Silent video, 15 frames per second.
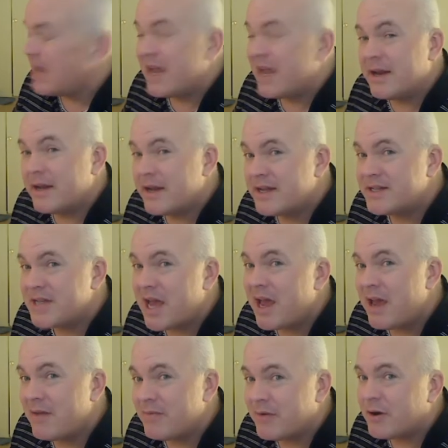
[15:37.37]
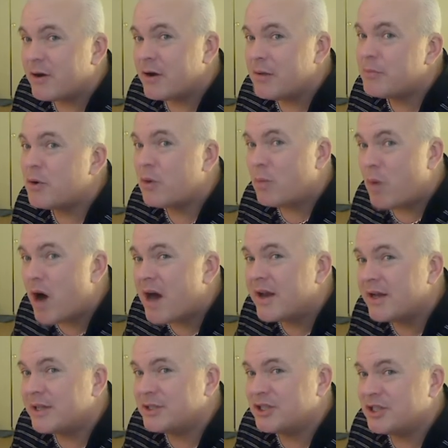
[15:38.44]
and it is a variable
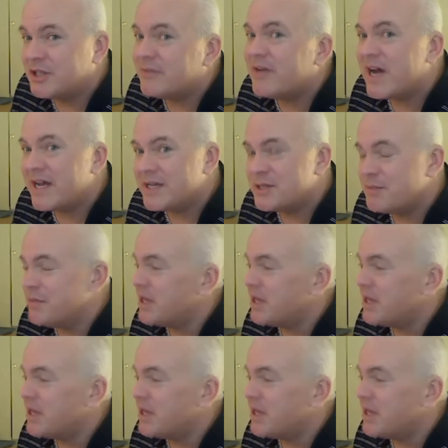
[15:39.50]
wattage device,